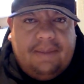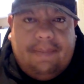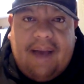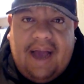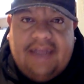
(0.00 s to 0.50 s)

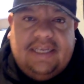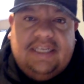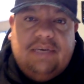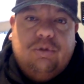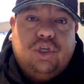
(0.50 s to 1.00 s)
Mine,
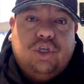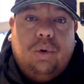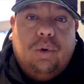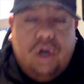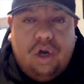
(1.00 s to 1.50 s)
since it was so
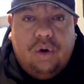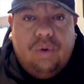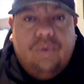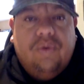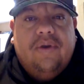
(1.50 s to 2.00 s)

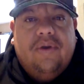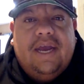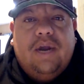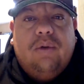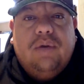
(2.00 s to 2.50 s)
low,
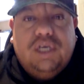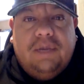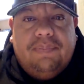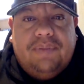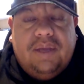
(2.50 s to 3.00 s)
it only
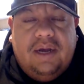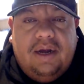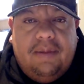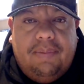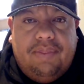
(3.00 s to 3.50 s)
jumped
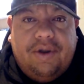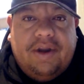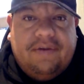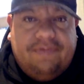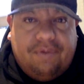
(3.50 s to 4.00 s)
30
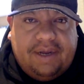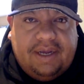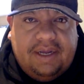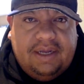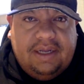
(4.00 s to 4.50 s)
to 40.
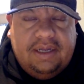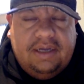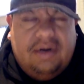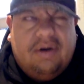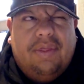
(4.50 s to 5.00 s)

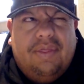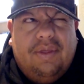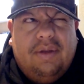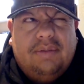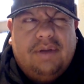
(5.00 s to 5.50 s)
Or
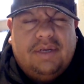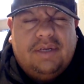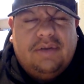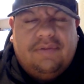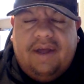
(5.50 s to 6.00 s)
I'm sorry,
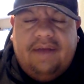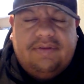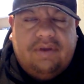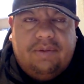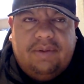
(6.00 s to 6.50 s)
605.
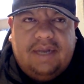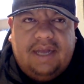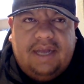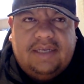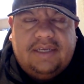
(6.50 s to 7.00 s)
So it went to
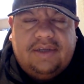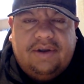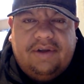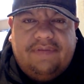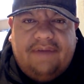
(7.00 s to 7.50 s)
like
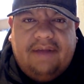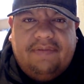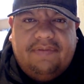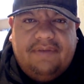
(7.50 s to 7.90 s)
635.